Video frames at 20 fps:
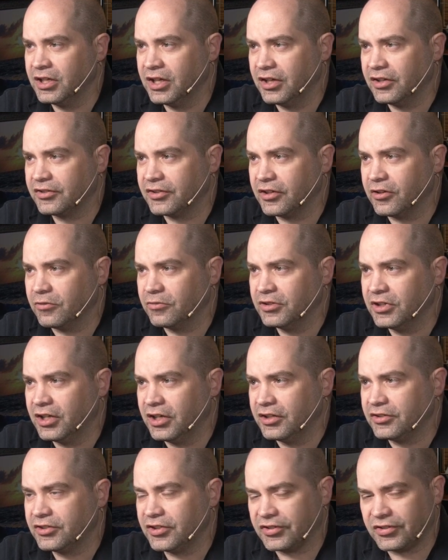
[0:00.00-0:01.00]
So
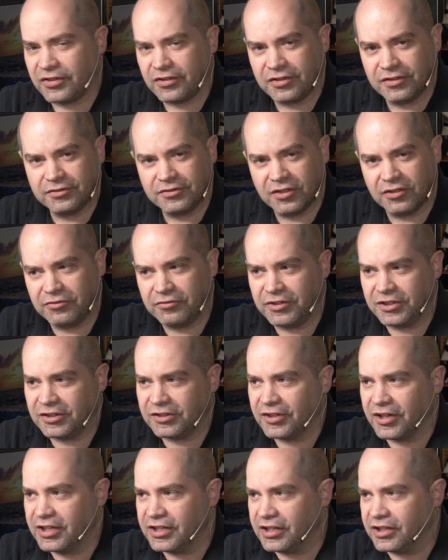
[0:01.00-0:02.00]
just a little
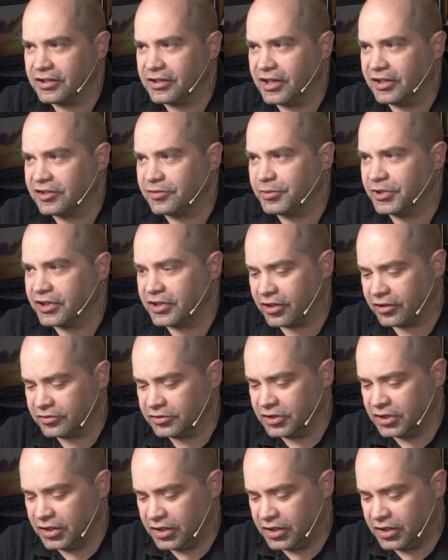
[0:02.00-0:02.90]
tiny enhancement there.